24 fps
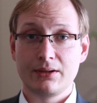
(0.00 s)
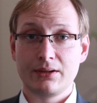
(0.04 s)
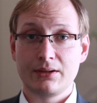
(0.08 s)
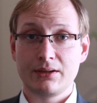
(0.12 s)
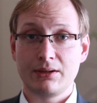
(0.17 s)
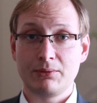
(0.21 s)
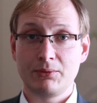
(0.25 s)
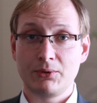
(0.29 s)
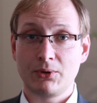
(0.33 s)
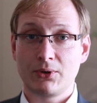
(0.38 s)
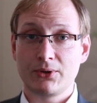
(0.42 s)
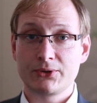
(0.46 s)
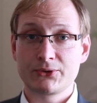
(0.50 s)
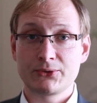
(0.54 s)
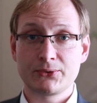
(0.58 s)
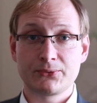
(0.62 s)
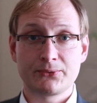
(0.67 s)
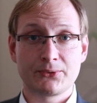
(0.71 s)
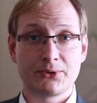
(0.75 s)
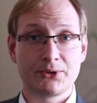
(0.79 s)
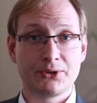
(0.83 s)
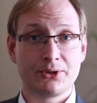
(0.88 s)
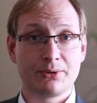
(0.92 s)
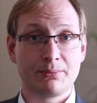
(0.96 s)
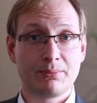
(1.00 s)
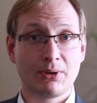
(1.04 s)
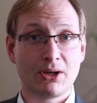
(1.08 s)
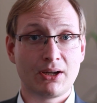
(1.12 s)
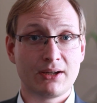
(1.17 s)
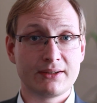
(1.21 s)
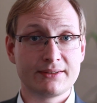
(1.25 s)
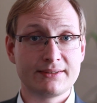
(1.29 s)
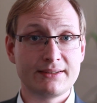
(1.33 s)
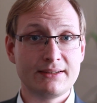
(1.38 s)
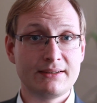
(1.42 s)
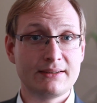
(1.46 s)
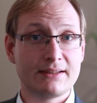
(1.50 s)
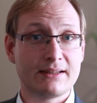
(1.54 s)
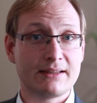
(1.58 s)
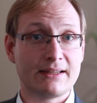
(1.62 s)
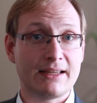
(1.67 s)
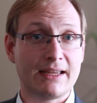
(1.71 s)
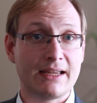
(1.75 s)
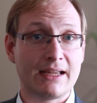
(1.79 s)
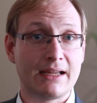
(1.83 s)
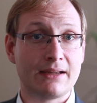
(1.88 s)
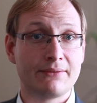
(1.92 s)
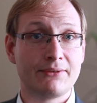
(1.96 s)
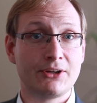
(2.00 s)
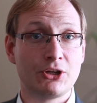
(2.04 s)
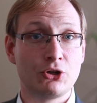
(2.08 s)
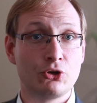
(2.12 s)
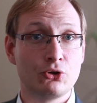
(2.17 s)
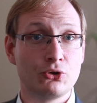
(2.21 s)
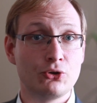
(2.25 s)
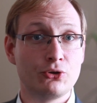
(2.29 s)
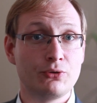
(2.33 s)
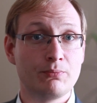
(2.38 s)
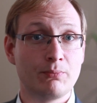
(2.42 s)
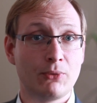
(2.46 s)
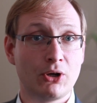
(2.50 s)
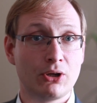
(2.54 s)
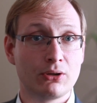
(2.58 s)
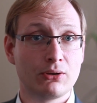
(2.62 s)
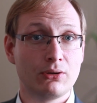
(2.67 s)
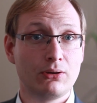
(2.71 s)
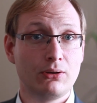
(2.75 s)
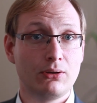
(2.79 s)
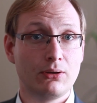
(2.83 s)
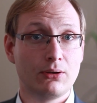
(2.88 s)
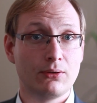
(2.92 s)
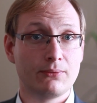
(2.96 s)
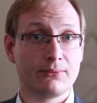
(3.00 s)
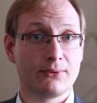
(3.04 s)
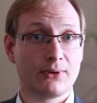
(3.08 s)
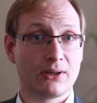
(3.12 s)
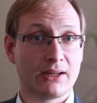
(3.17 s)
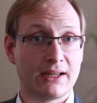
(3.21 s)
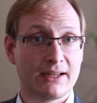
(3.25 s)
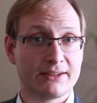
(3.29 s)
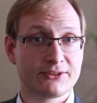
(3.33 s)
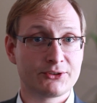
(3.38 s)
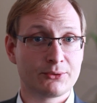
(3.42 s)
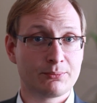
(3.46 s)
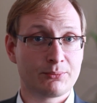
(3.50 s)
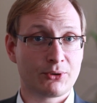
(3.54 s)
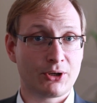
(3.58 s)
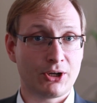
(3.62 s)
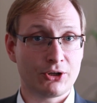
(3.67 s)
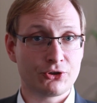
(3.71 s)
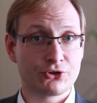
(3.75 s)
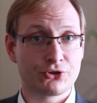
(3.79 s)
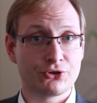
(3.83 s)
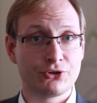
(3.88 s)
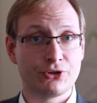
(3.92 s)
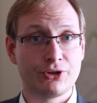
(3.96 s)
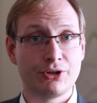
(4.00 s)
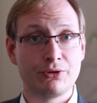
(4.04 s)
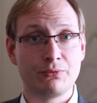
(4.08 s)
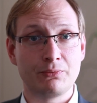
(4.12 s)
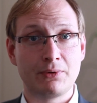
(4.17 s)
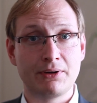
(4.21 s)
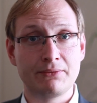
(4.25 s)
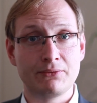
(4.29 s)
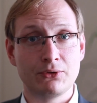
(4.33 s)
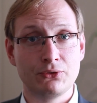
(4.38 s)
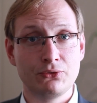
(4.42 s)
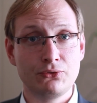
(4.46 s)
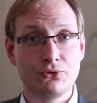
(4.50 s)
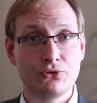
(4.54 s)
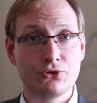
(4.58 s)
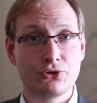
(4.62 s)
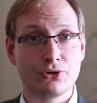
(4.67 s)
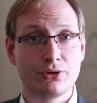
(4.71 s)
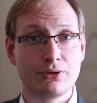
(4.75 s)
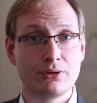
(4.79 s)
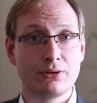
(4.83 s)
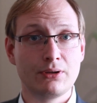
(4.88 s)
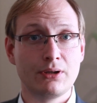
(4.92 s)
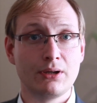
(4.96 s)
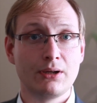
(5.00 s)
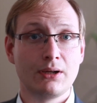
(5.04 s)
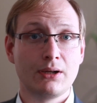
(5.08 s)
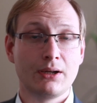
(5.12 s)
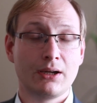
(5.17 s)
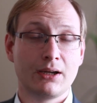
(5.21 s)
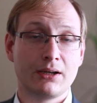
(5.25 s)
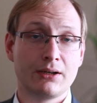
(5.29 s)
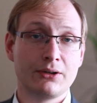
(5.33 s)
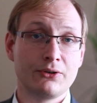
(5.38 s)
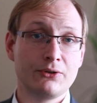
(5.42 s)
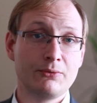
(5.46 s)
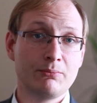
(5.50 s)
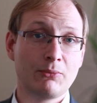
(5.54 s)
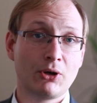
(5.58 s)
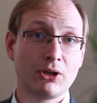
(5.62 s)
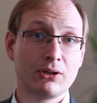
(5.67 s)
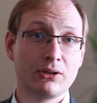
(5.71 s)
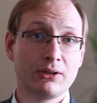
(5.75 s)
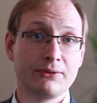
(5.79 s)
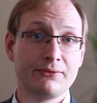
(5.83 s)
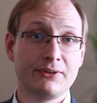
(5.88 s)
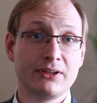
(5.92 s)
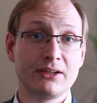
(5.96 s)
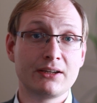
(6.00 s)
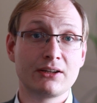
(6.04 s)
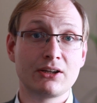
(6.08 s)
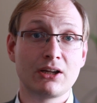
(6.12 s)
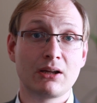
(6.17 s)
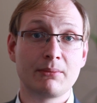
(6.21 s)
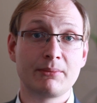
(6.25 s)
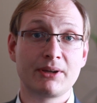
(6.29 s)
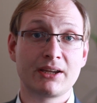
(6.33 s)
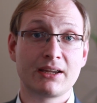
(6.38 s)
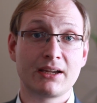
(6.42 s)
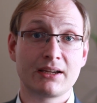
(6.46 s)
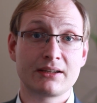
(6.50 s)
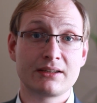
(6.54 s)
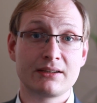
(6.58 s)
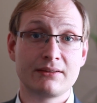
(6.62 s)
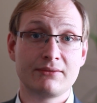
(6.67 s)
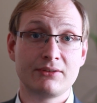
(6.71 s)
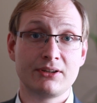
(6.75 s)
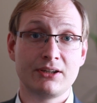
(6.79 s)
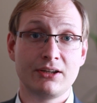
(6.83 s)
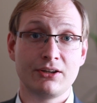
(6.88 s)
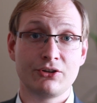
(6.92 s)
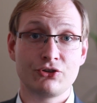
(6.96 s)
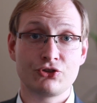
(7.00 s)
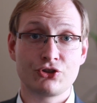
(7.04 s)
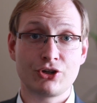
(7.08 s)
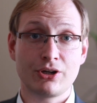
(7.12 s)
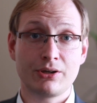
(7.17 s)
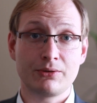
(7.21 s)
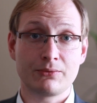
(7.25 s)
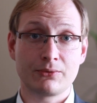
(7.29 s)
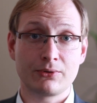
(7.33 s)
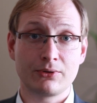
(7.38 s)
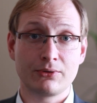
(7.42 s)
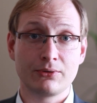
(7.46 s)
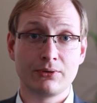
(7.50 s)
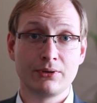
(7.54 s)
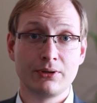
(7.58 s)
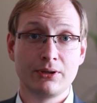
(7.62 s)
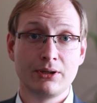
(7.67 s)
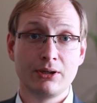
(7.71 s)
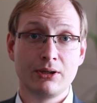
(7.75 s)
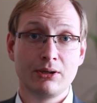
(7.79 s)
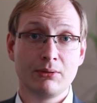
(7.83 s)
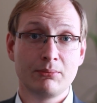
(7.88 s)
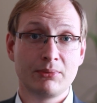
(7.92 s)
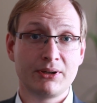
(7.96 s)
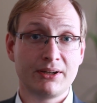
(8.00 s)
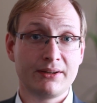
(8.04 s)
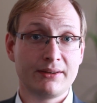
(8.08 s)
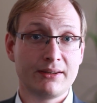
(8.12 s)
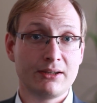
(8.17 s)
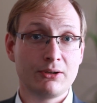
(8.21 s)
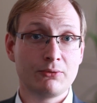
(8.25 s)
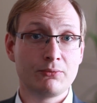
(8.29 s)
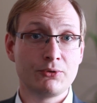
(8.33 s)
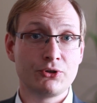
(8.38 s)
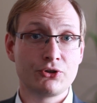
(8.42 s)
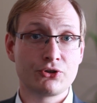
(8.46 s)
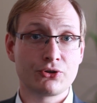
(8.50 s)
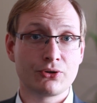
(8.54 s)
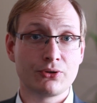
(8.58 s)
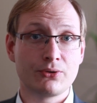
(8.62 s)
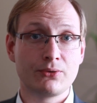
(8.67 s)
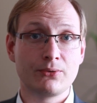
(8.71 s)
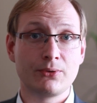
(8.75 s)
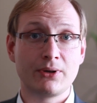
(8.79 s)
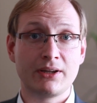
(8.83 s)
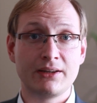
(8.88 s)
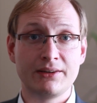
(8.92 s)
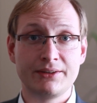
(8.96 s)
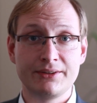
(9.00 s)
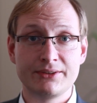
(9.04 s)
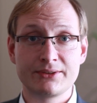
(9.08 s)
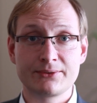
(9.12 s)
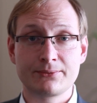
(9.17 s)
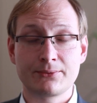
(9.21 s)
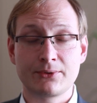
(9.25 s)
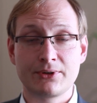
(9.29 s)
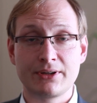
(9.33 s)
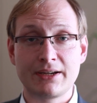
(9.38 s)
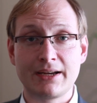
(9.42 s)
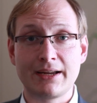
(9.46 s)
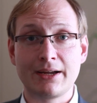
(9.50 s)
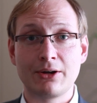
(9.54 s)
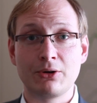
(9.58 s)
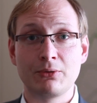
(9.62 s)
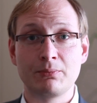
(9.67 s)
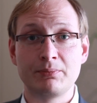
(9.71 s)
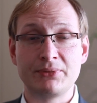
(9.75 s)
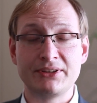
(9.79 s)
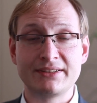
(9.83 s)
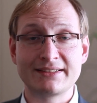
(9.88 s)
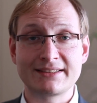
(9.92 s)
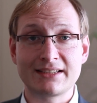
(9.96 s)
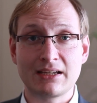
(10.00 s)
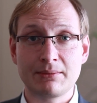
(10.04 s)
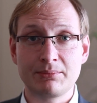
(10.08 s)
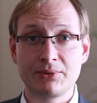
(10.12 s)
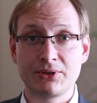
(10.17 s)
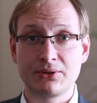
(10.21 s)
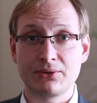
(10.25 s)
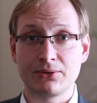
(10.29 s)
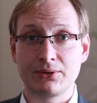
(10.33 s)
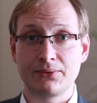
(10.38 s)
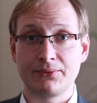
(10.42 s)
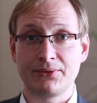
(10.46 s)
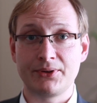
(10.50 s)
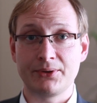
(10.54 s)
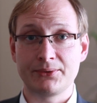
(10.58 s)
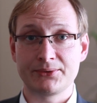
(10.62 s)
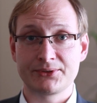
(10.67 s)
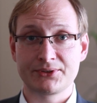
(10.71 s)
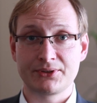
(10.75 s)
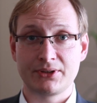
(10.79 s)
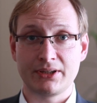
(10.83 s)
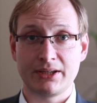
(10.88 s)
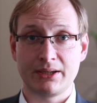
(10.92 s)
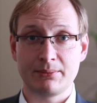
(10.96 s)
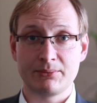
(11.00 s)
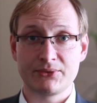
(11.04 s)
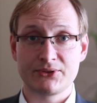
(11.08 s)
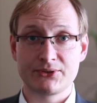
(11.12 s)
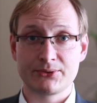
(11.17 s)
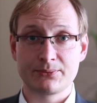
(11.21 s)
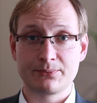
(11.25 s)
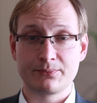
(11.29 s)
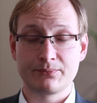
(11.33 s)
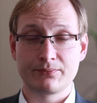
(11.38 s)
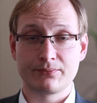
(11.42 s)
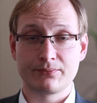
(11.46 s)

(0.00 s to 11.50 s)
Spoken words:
They would also further posit that they have a good model of class oppression and revolution and a good model of economic activity in general, but I think we should, at least for now, be skeptical of those claims.